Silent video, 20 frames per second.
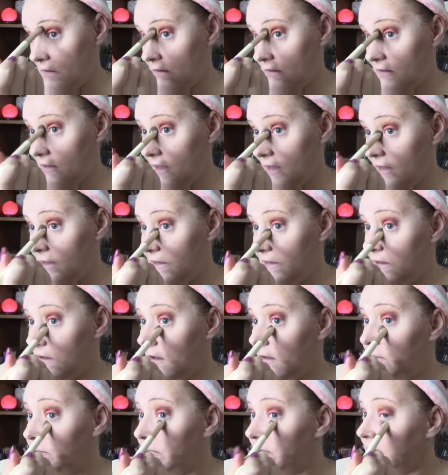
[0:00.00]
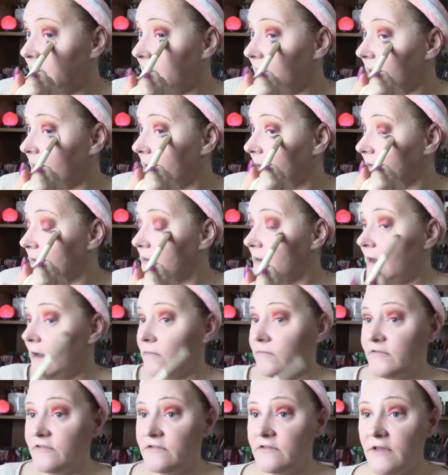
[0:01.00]
caking up and
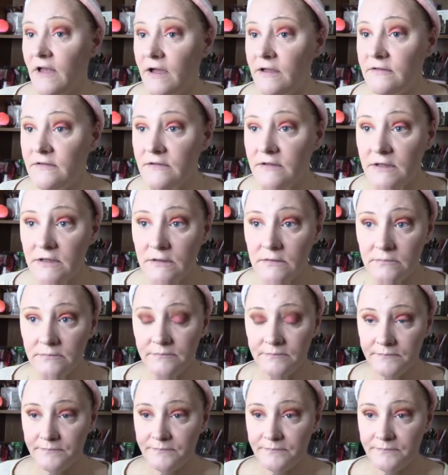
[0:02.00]
emphasizing